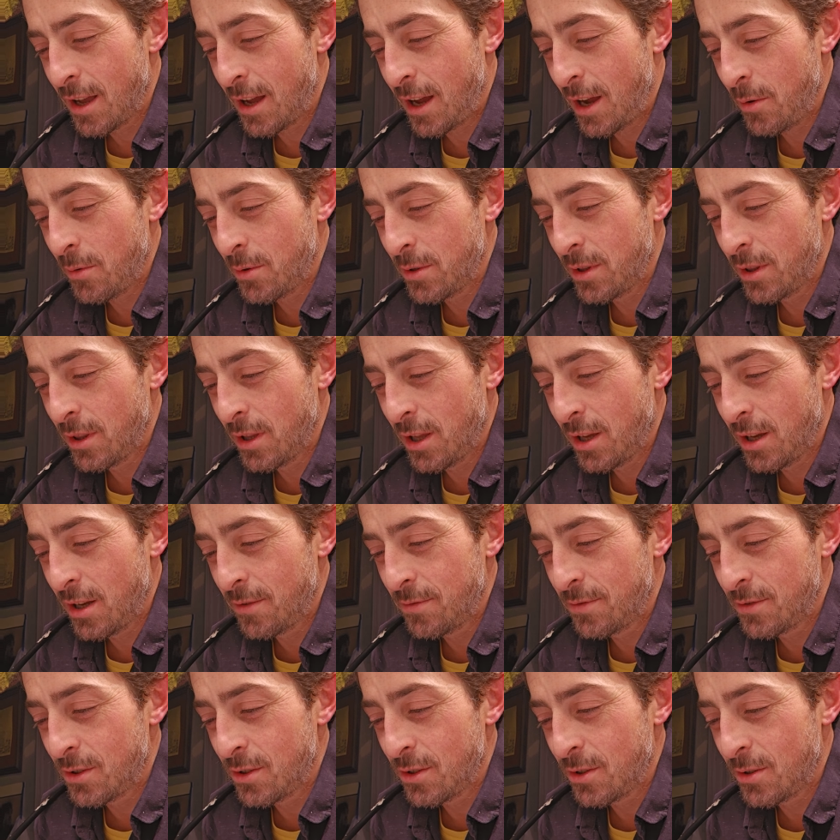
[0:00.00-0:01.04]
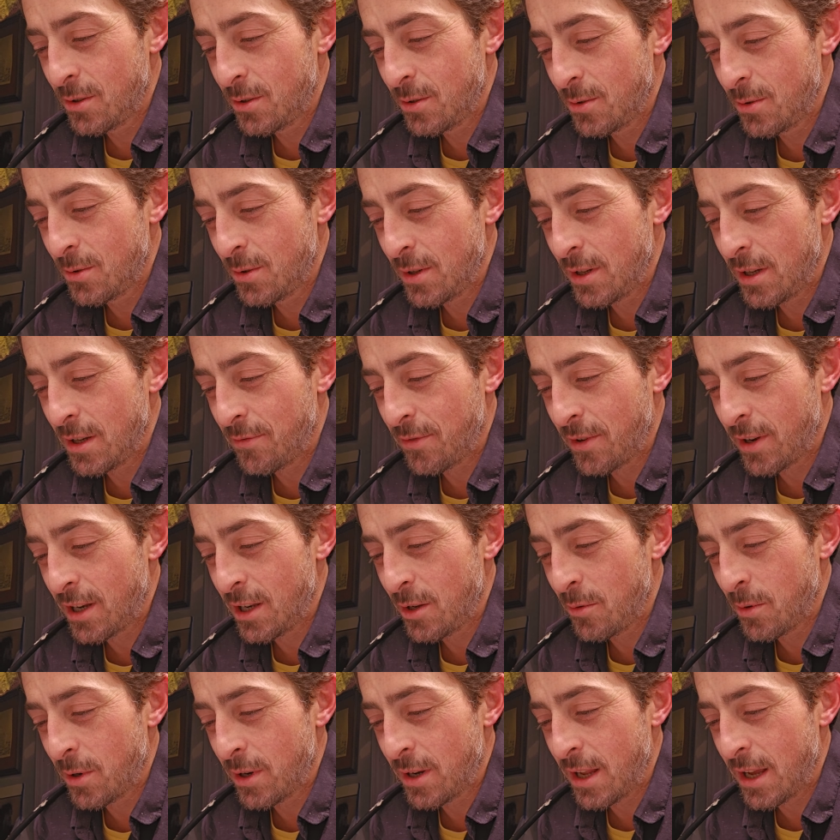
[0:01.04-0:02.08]
I would love to, if
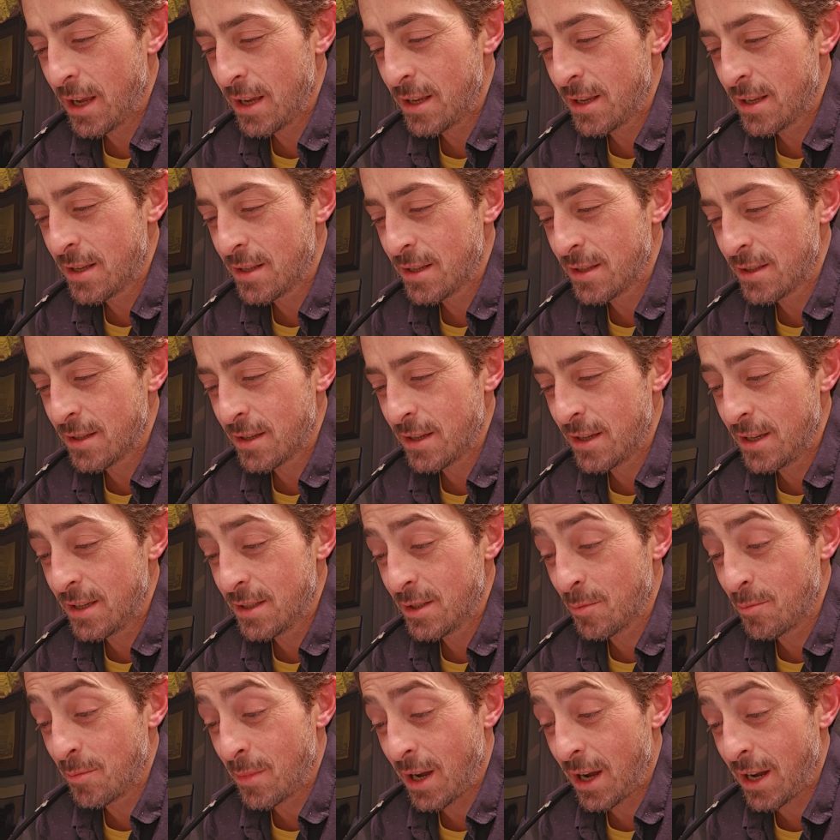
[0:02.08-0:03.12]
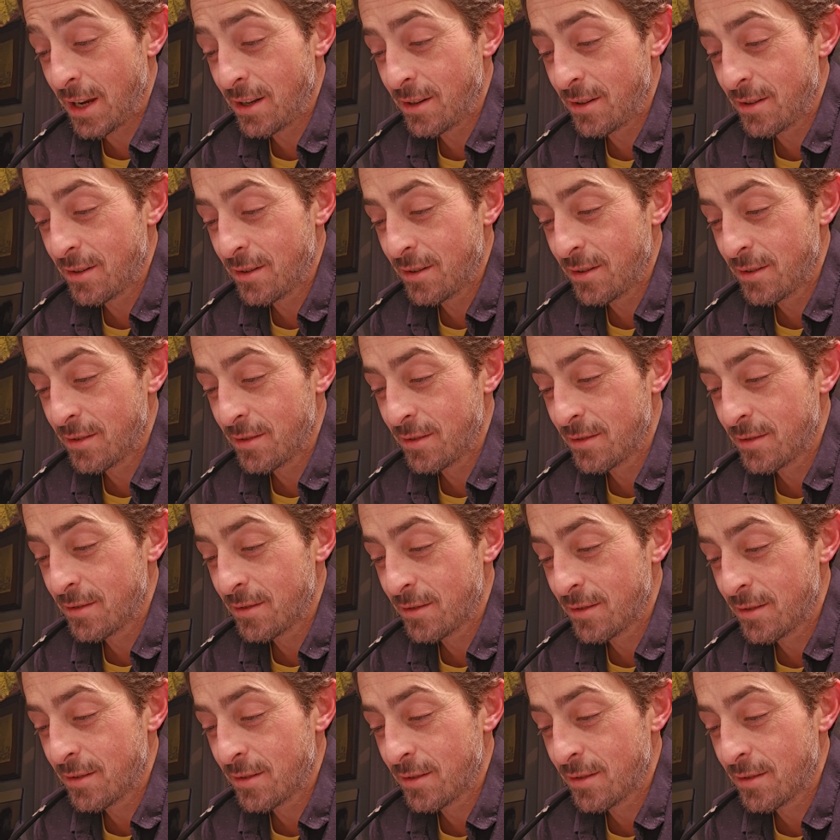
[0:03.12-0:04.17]
anyone is a miner,
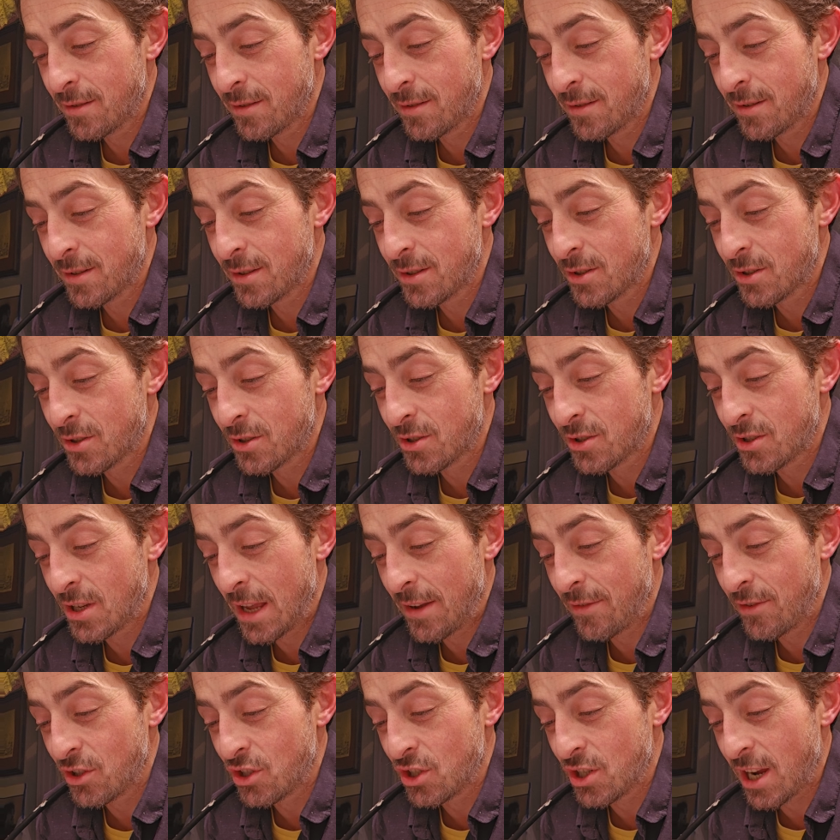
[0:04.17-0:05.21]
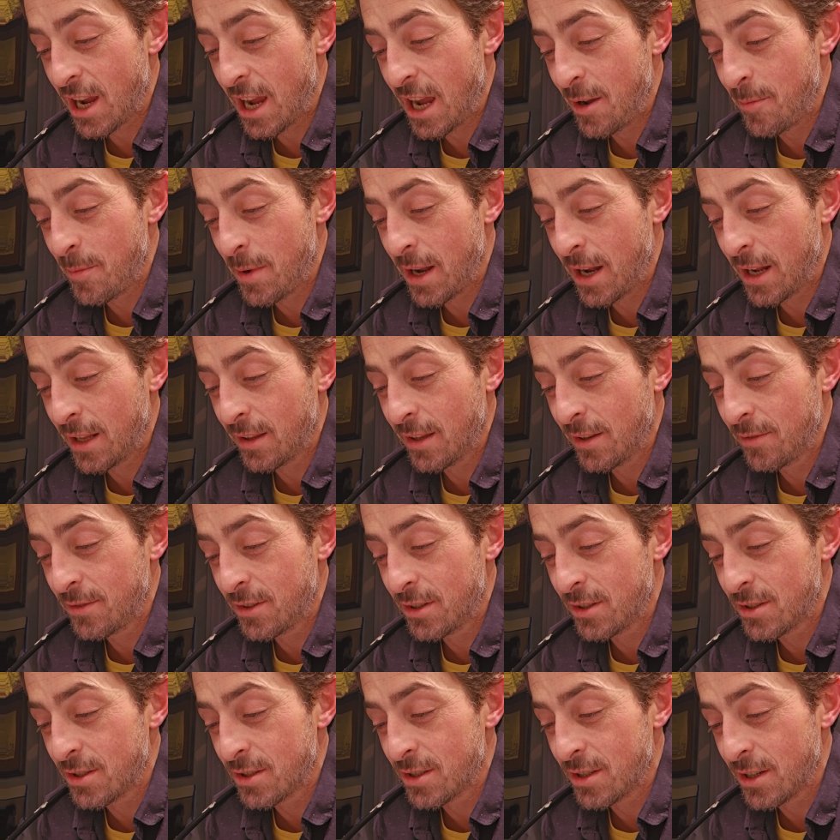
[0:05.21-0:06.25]
let's just have a chat, man. I'd love to
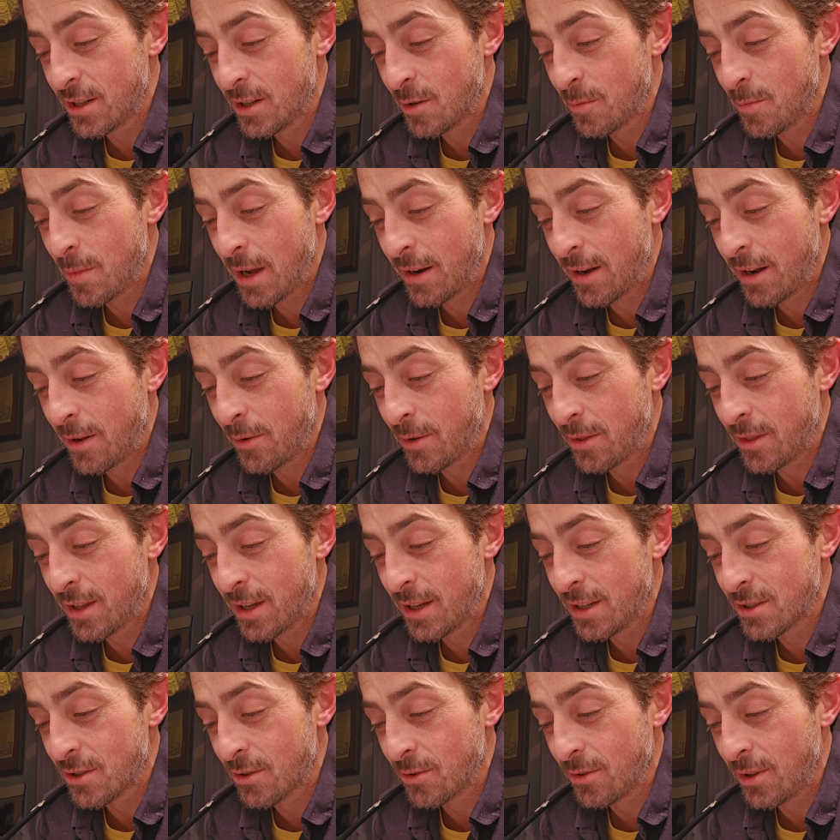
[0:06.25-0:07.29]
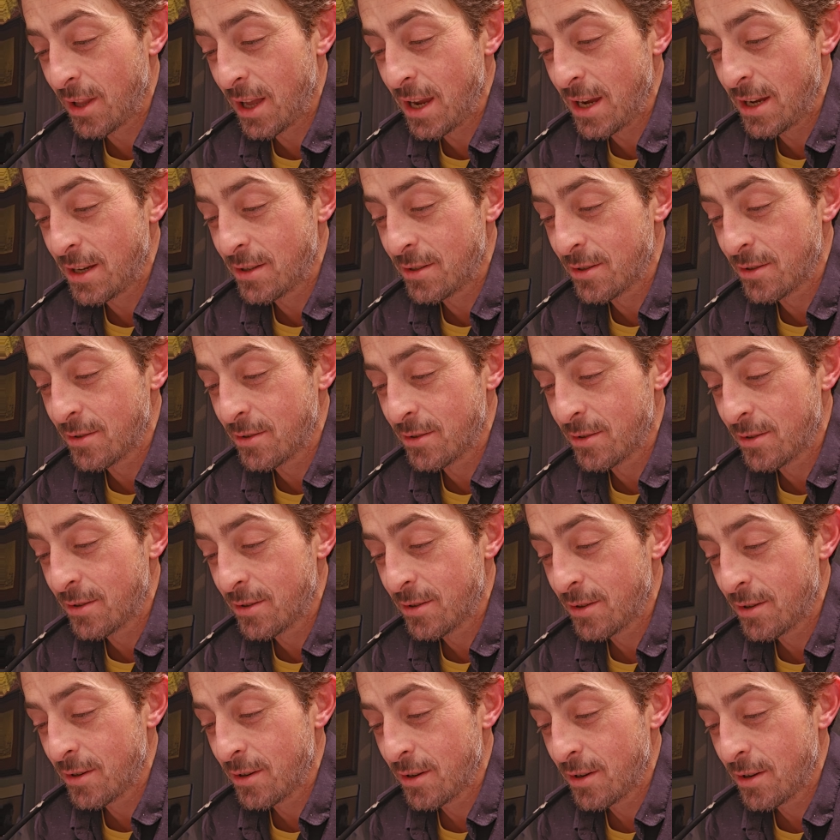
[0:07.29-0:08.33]
just hear about how things are like, dude.
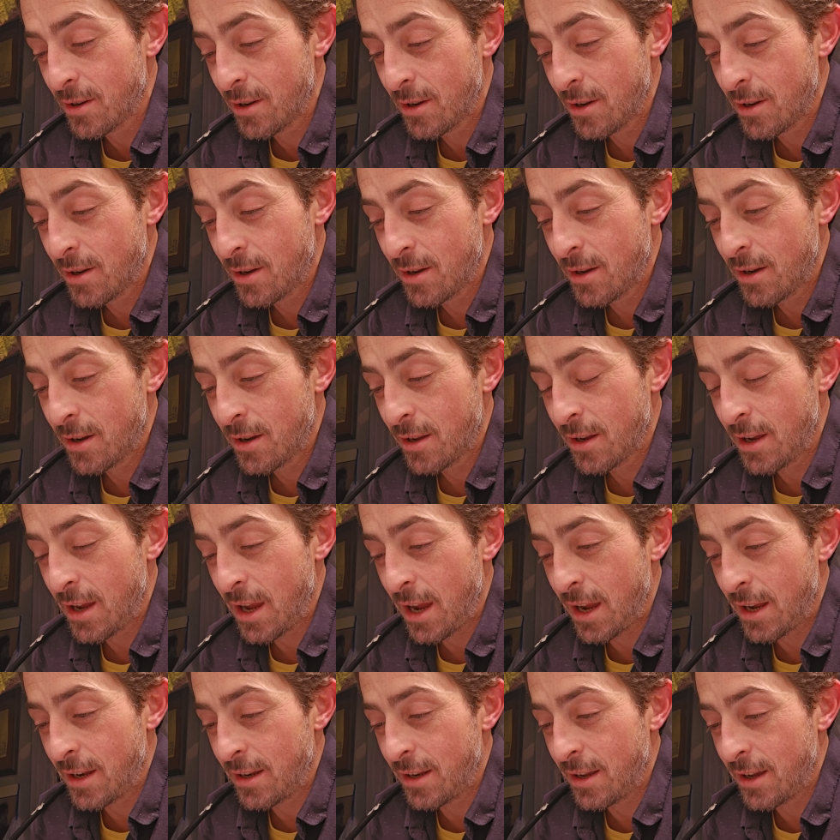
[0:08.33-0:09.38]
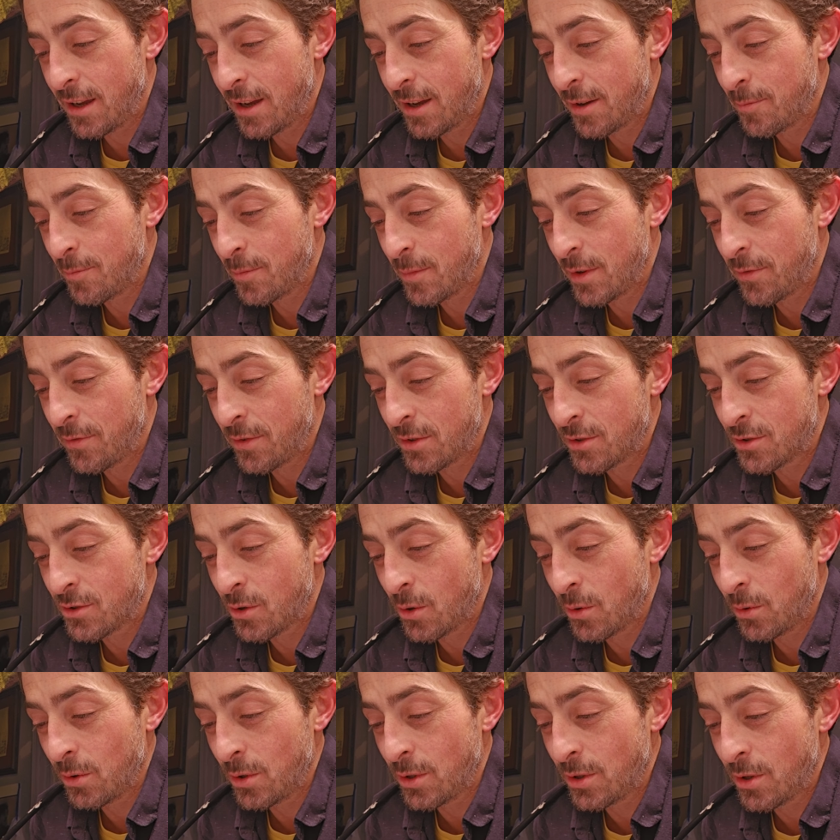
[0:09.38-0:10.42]
And if there's
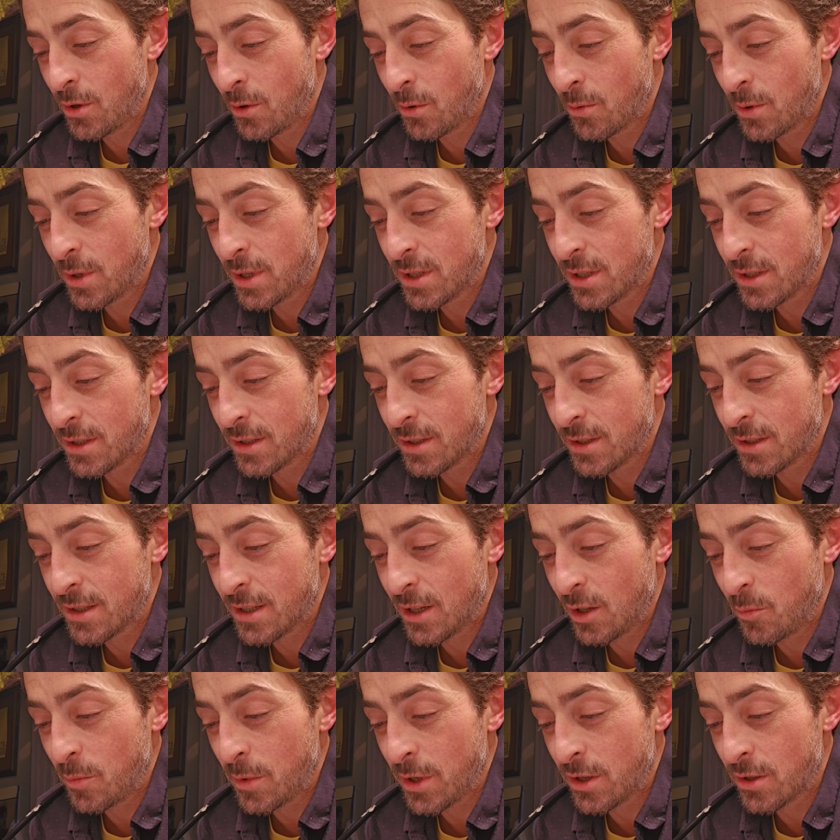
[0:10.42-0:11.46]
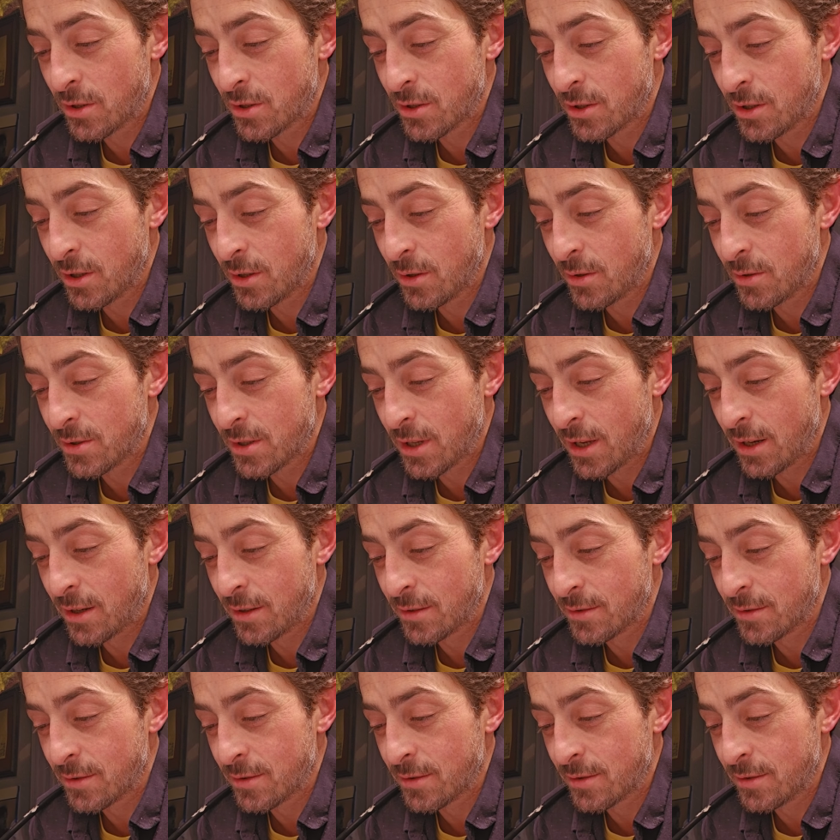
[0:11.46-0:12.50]
totally no reason to sell me your stones,
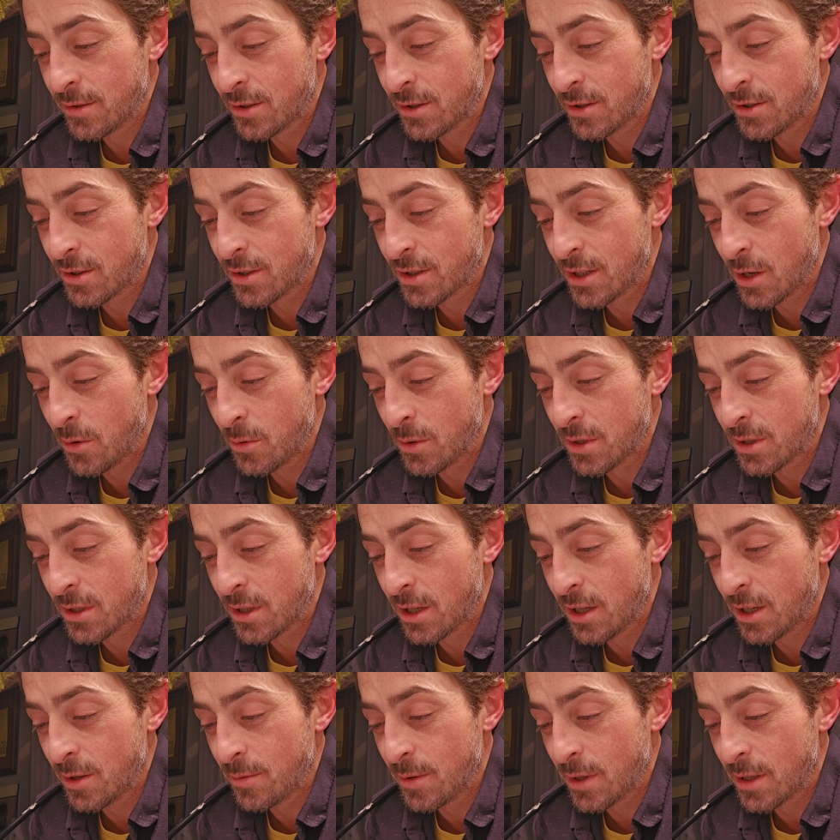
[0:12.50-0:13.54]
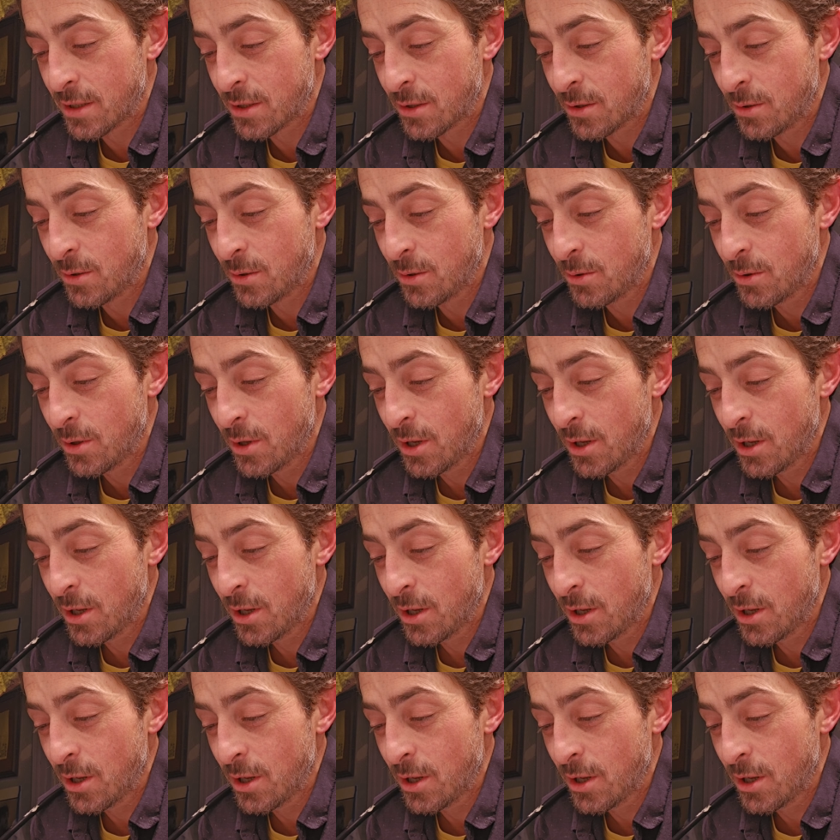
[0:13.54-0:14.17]
let's just say what's up. That's cool.